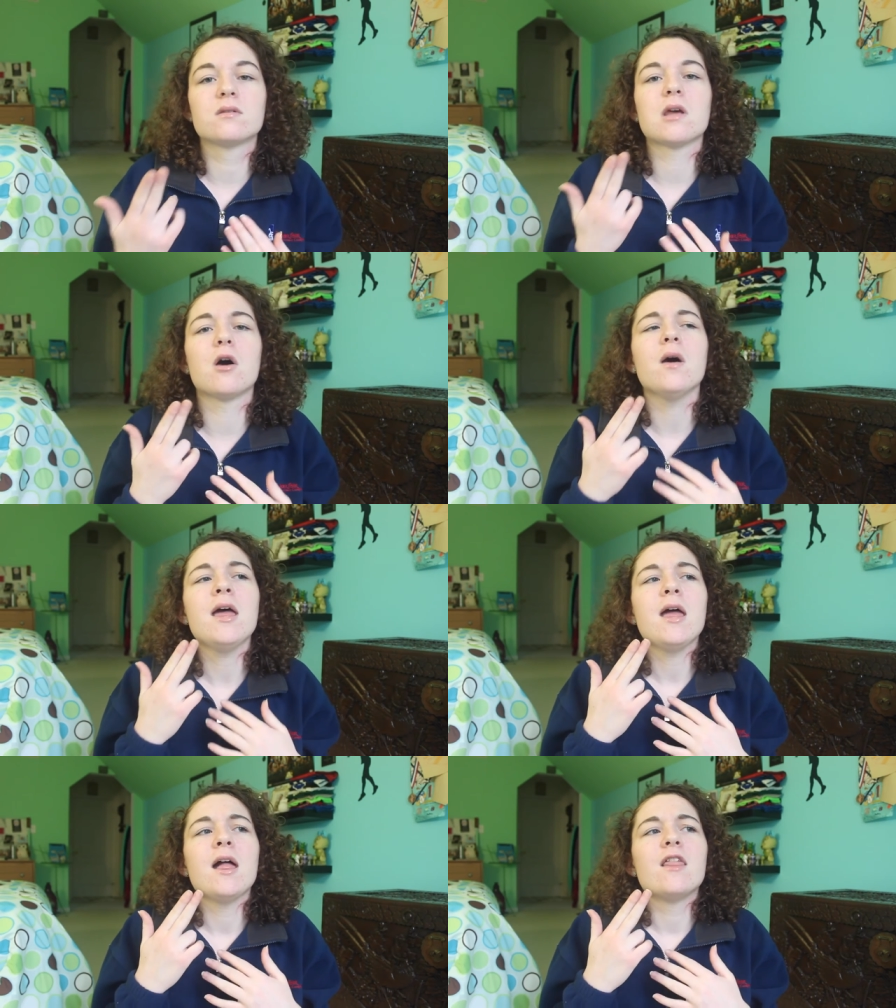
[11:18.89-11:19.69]
So
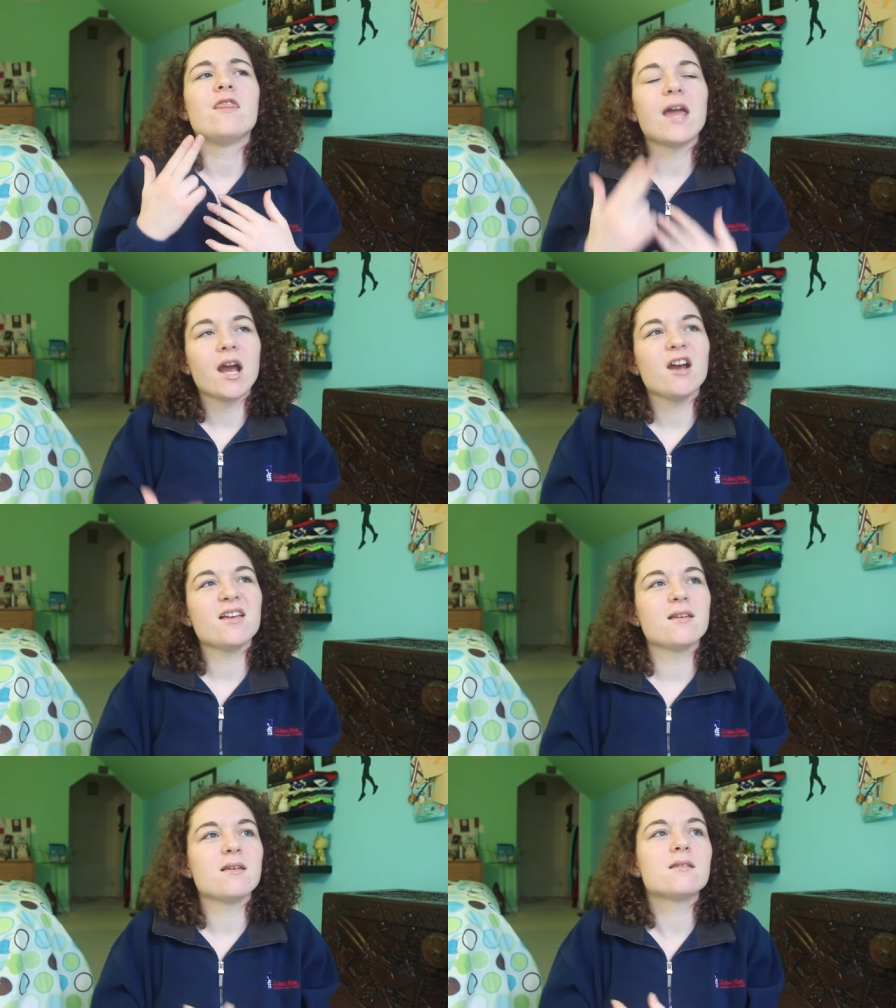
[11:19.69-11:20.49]
there
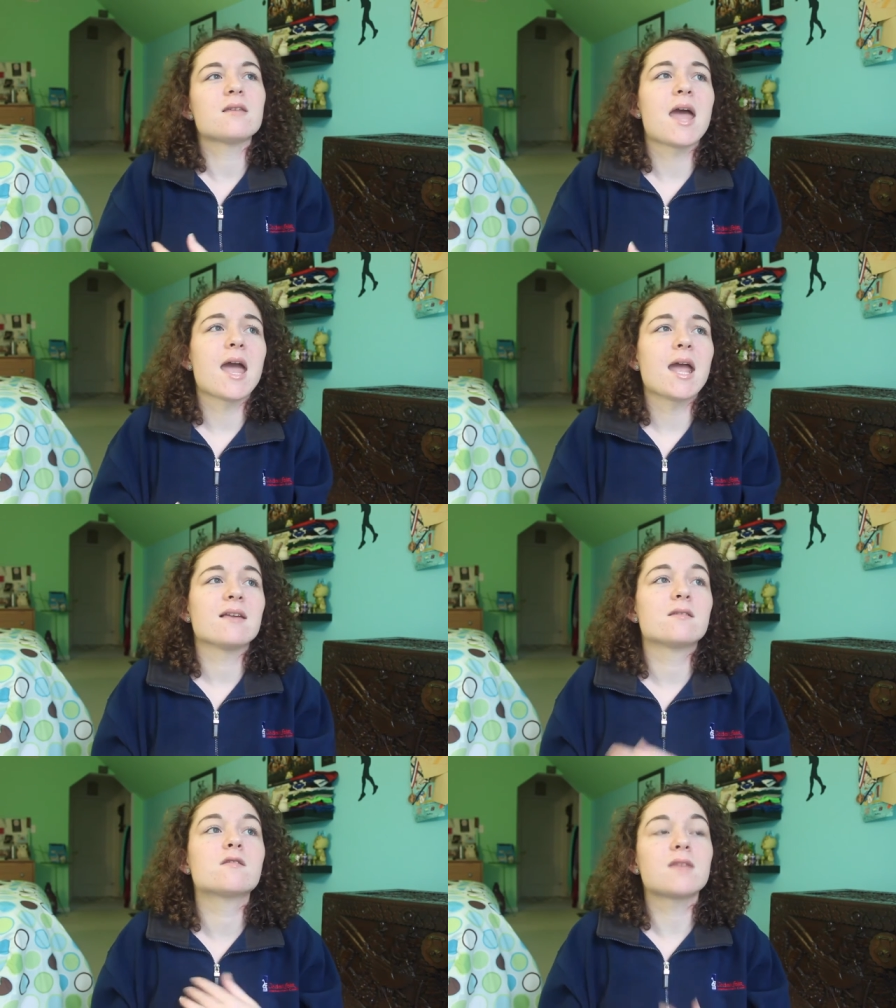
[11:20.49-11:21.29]
is
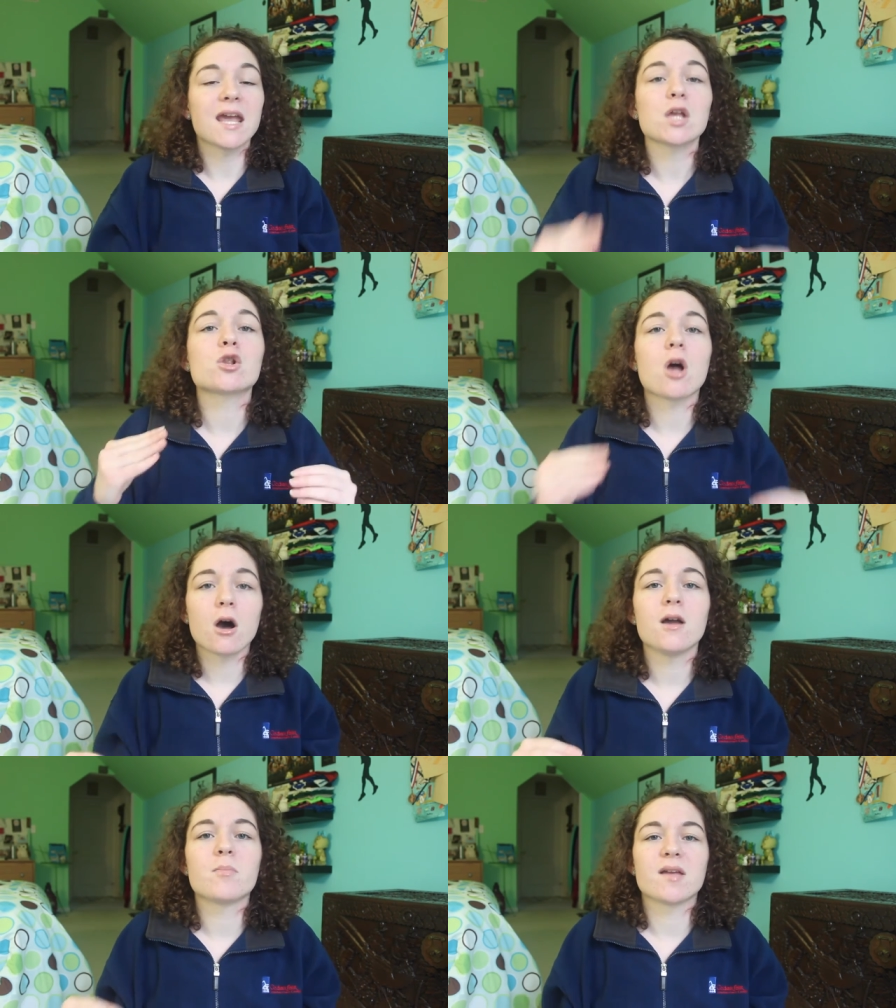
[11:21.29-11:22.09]
a state
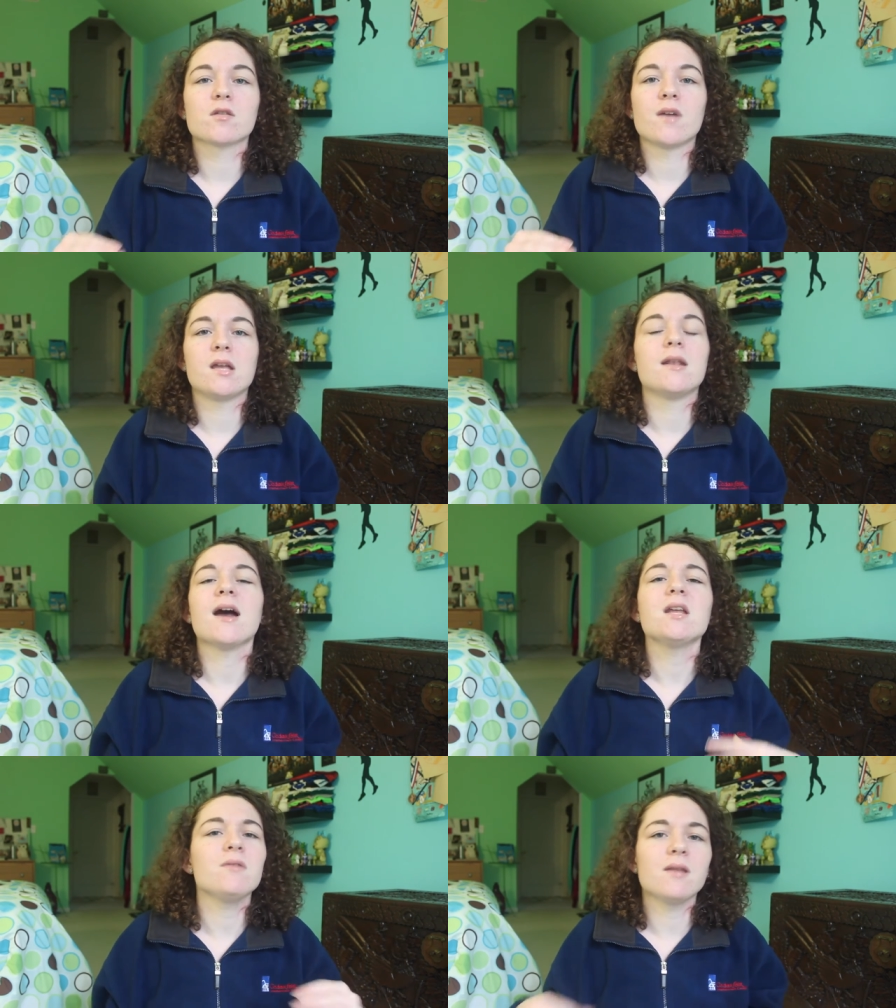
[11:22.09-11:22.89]
law in Pennsylvania,
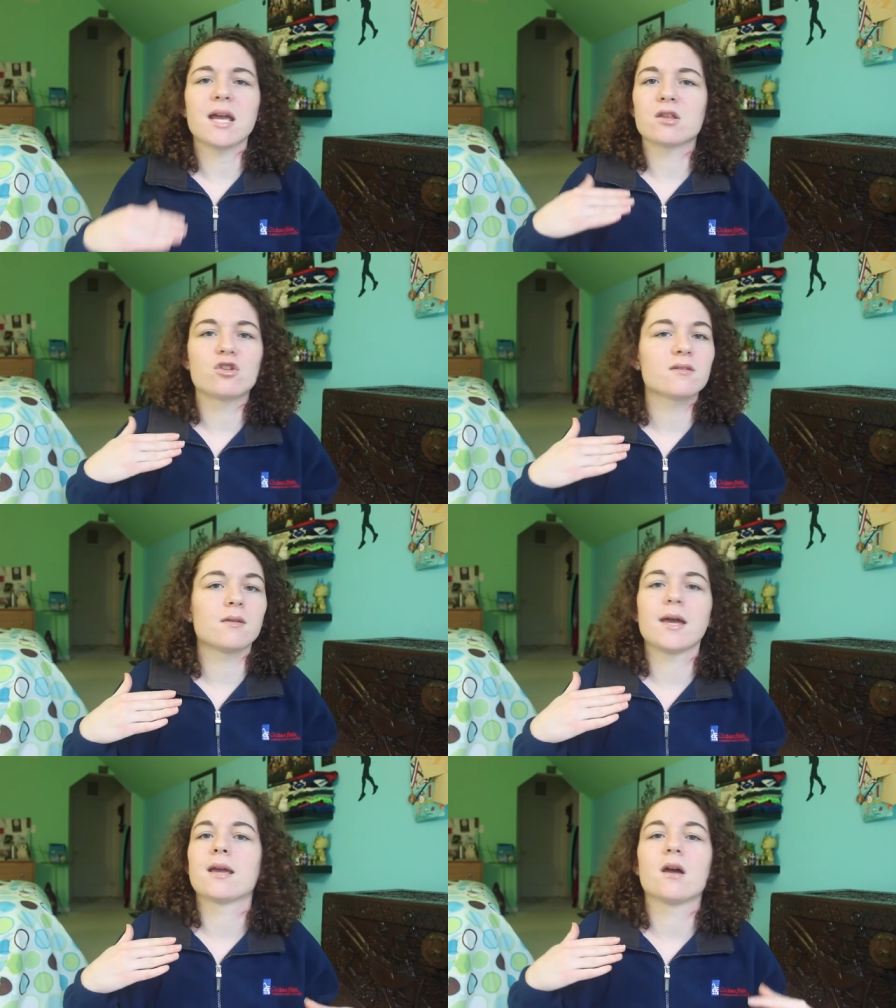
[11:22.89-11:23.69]
not even like just
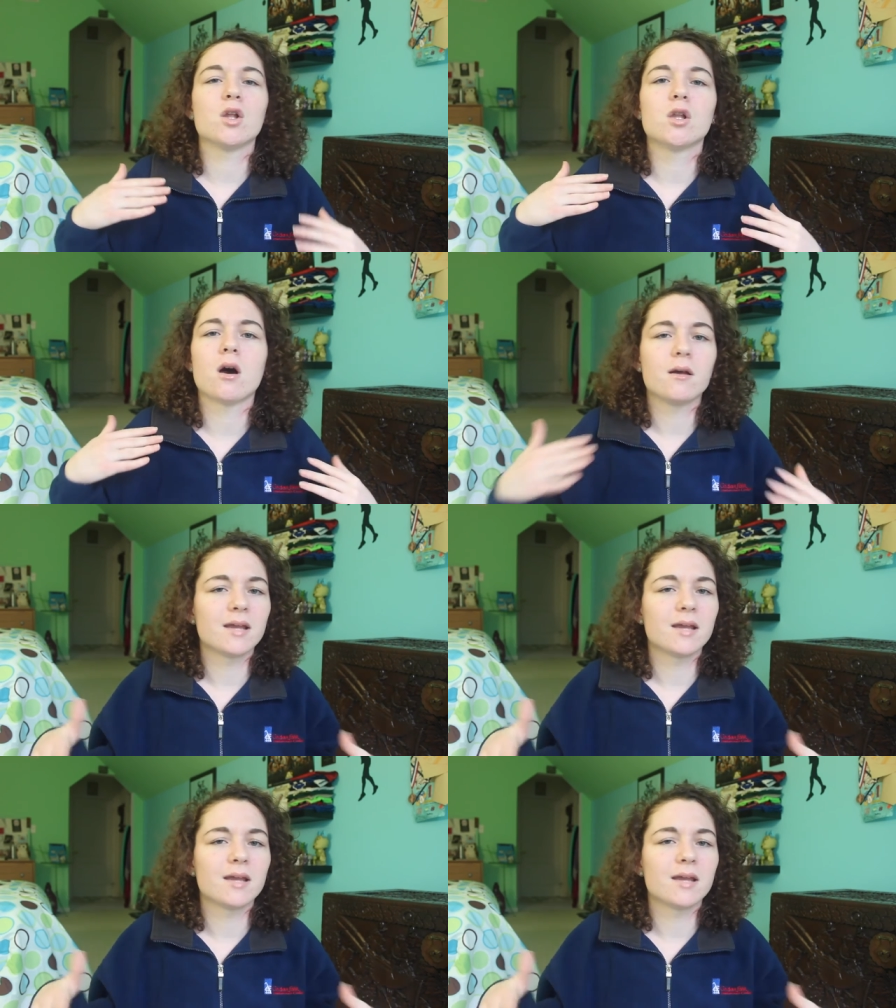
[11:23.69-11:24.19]
like a law,